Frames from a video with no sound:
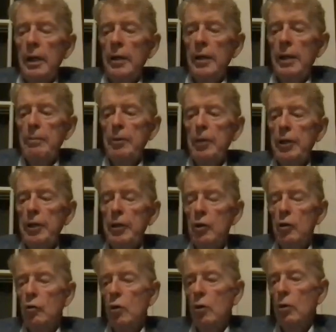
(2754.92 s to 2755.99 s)
in that particular
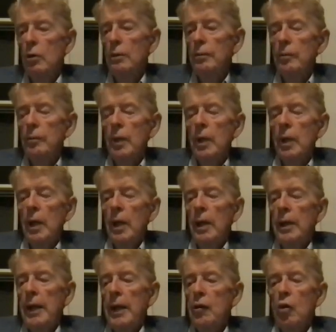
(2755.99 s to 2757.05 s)
role.
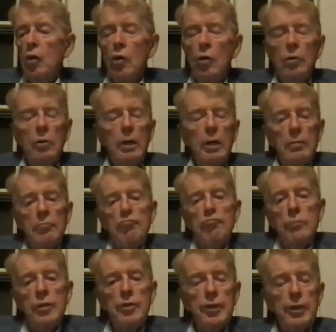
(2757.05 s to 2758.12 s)
And Al Gore,
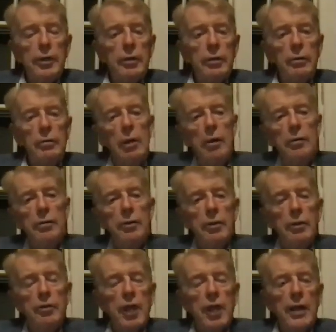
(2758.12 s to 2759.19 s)
listening to our
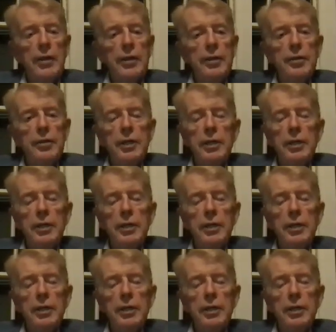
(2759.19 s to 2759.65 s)
scientists,